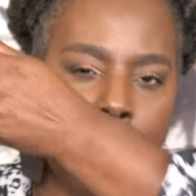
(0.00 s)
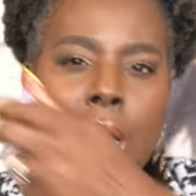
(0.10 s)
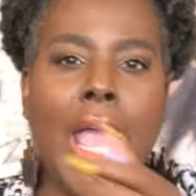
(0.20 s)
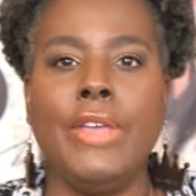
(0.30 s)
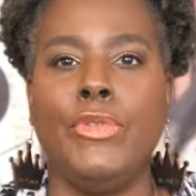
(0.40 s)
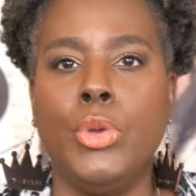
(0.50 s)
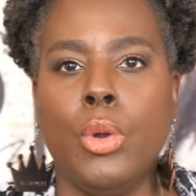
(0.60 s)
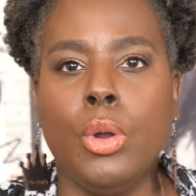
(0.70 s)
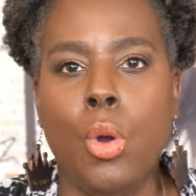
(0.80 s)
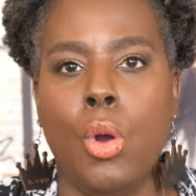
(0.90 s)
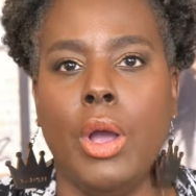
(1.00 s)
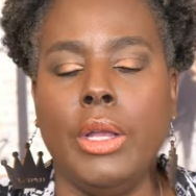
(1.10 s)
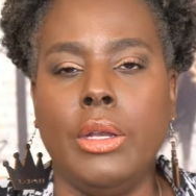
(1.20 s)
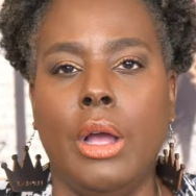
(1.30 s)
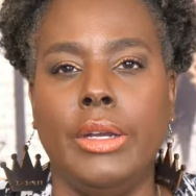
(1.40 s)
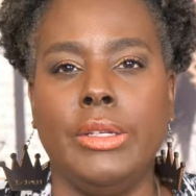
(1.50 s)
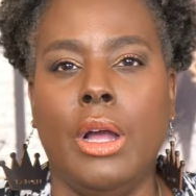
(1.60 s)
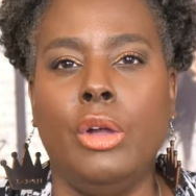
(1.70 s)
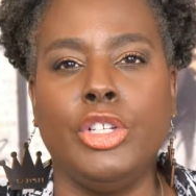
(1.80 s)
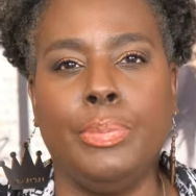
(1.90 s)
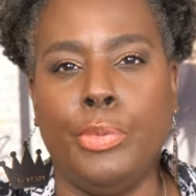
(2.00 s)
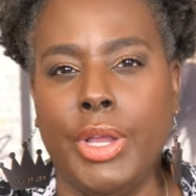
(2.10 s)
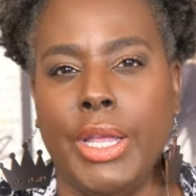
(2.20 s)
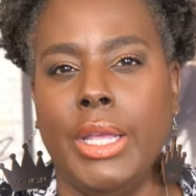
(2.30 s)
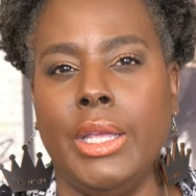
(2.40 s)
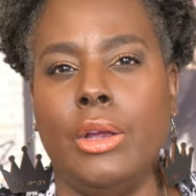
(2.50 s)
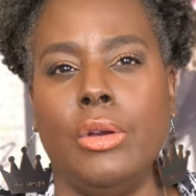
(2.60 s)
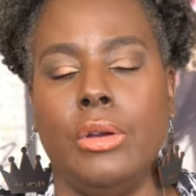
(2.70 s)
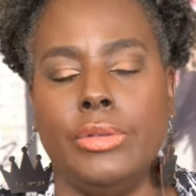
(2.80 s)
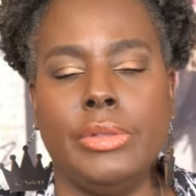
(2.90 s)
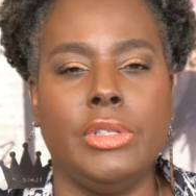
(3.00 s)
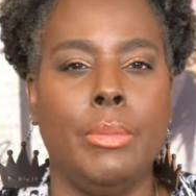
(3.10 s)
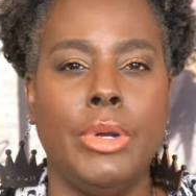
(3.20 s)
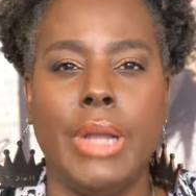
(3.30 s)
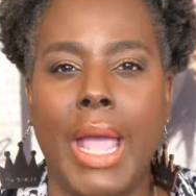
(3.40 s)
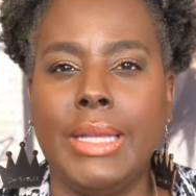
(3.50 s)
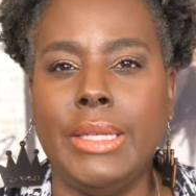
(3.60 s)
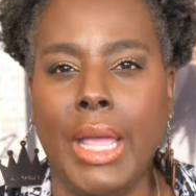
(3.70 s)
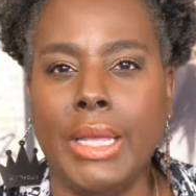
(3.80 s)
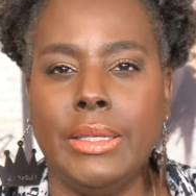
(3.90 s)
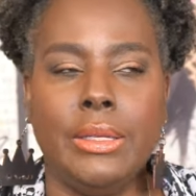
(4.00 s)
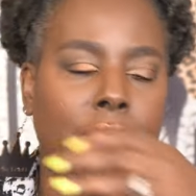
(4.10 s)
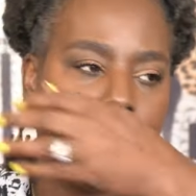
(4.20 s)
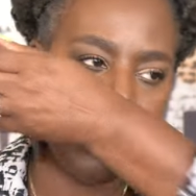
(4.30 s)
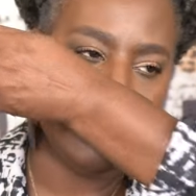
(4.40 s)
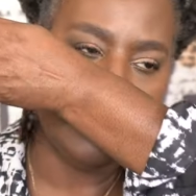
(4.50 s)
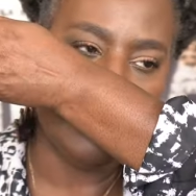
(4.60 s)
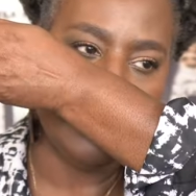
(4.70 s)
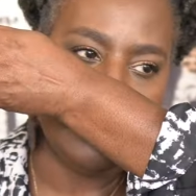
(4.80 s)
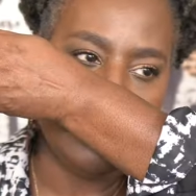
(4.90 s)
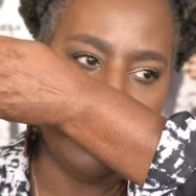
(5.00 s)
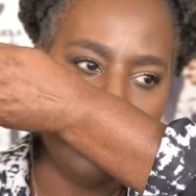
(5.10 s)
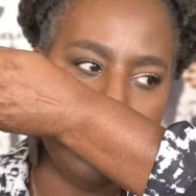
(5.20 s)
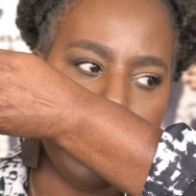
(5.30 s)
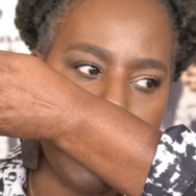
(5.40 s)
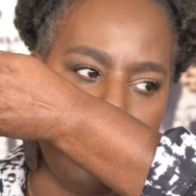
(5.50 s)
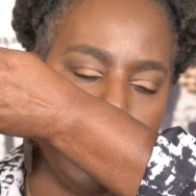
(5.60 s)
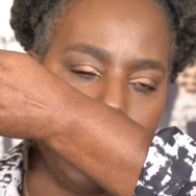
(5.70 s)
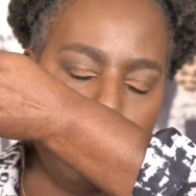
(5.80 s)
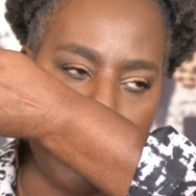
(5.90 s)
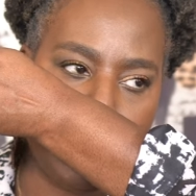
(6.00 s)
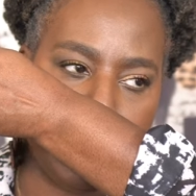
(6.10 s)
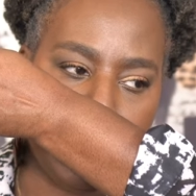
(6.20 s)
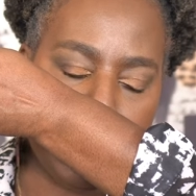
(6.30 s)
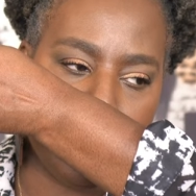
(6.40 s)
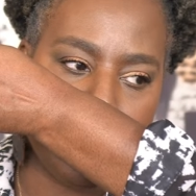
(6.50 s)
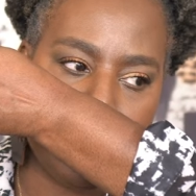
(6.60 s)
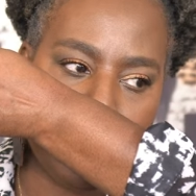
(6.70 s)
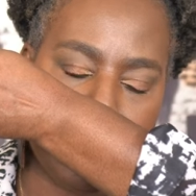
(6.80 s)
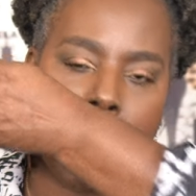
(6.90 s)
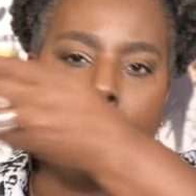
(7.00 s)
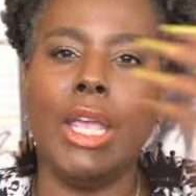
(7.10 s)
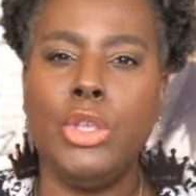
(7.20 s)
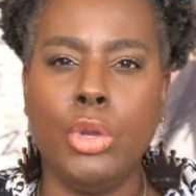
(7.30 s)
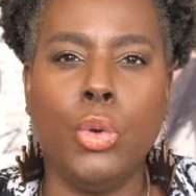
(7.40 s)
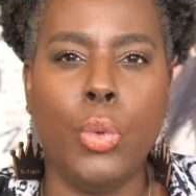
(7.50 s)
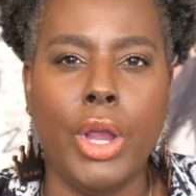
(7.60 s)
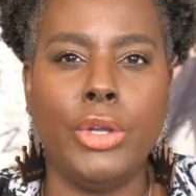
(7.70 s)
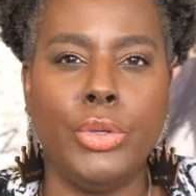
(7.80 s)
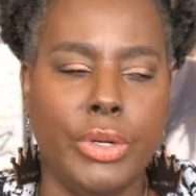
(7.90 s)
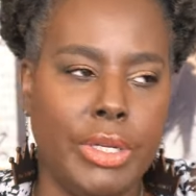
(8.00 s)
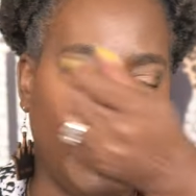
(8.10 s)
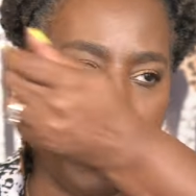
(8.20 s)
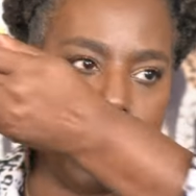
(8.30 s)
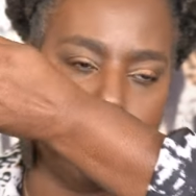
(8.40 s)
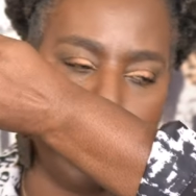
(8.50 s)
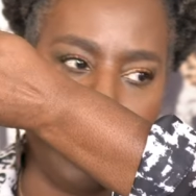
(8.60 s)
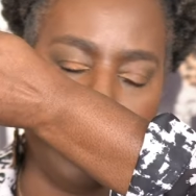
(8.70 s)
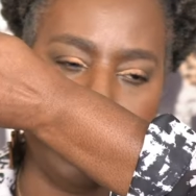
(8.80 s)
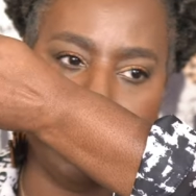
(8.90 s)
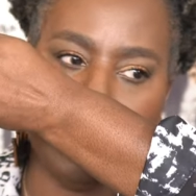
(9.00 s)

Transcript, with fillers: Like if you were going on a, on a spring or summer night date, you can definitely get away with this. And you could wear it during the day as well.